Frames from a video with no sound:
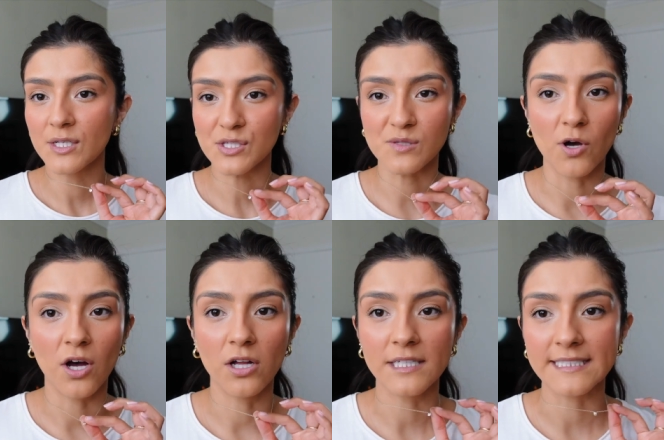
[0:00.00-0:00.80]

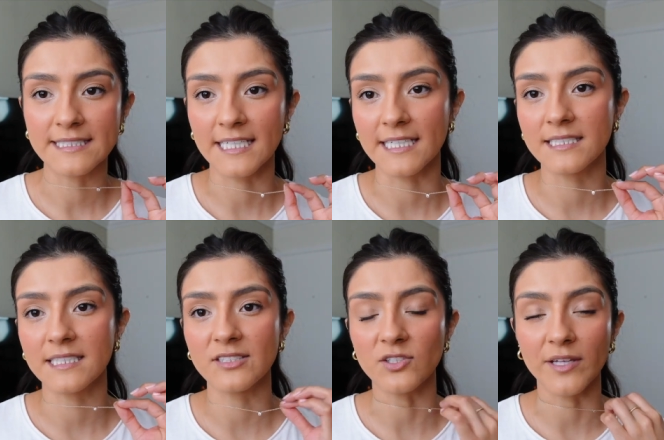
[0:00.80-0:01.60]
small and
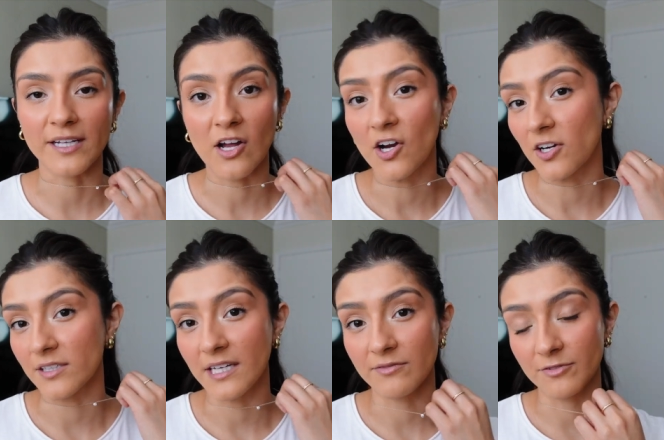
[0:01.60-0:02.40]
dainty, so like I
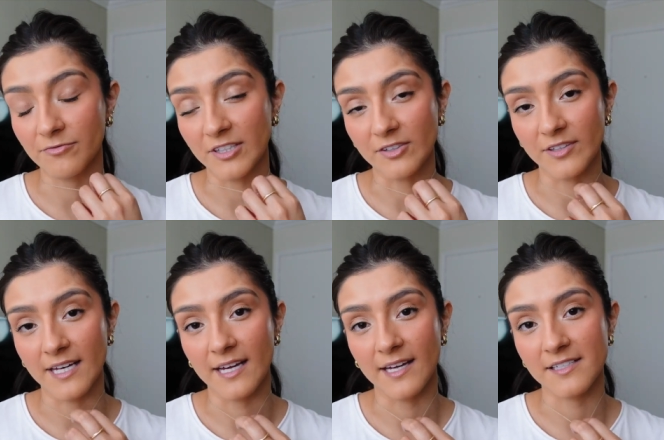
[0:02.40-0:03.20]
hardly ever feel
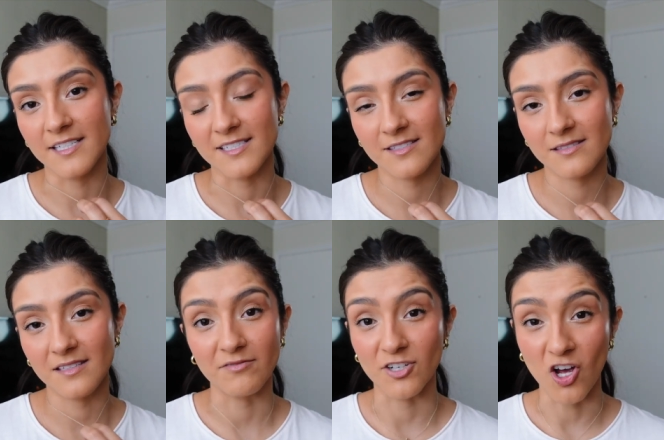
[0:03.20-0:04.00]
that it's
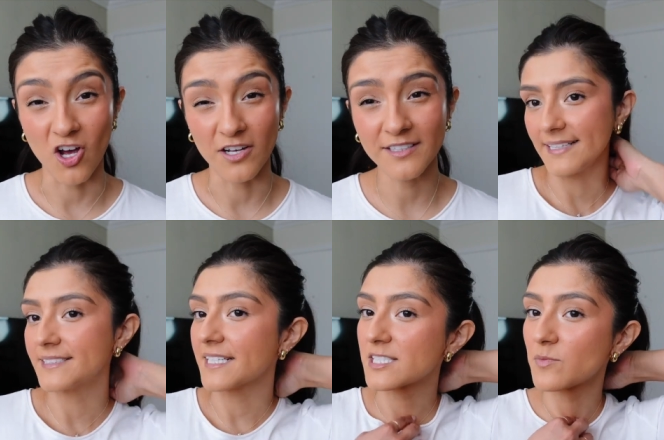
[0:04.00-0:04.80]
even on,
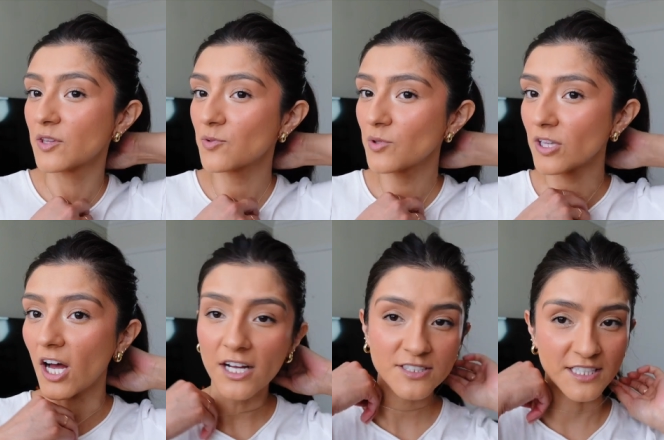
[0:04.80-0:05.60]
and it's been through a
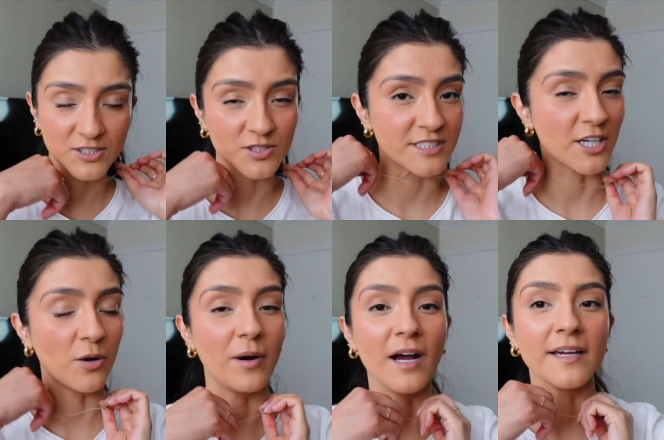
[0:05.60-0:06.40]
lot, as you can tell
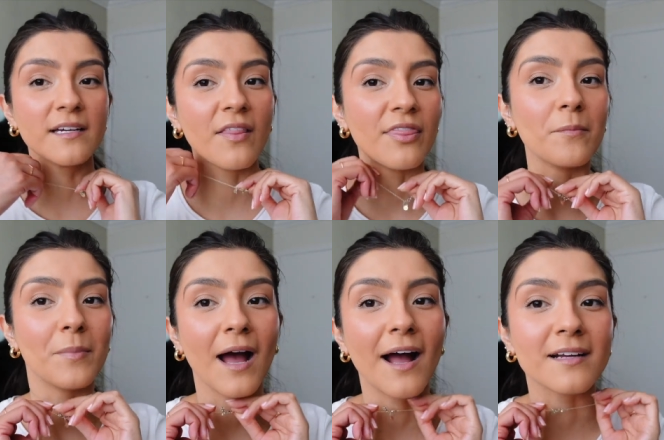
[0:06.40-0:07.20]
by the
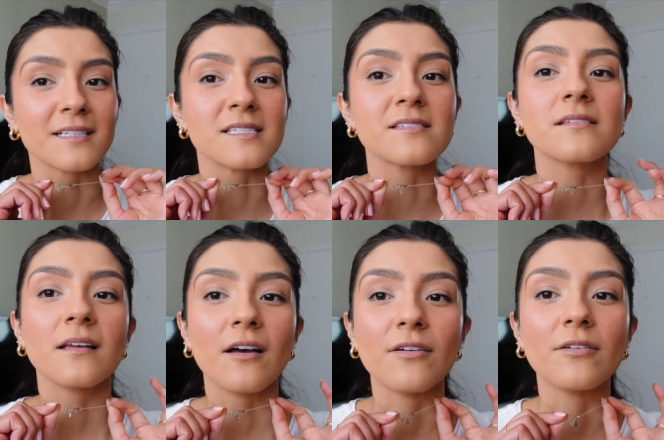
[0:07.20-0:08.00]
back. It's
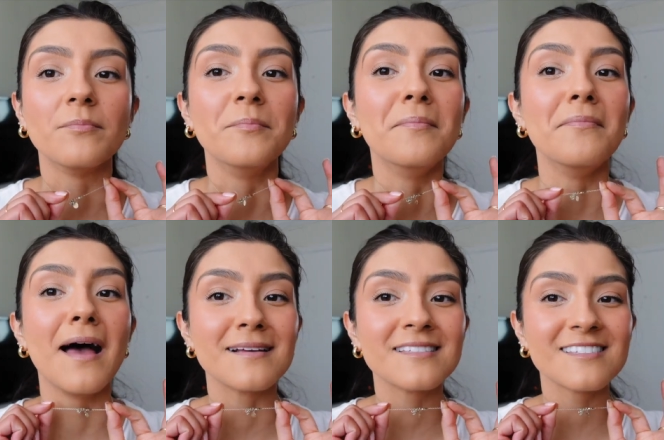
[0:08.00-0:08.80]
a
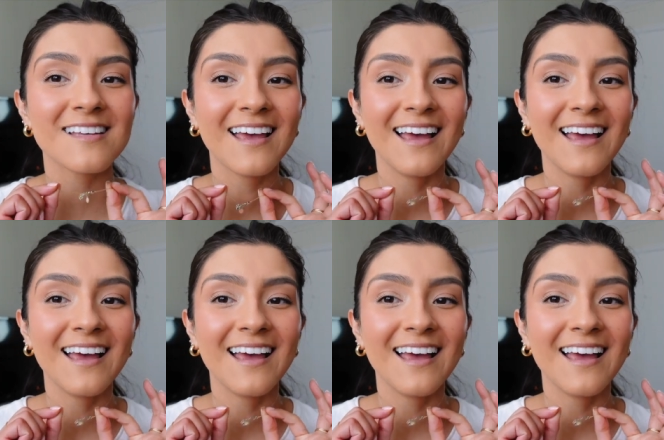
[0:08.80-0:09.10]
mess.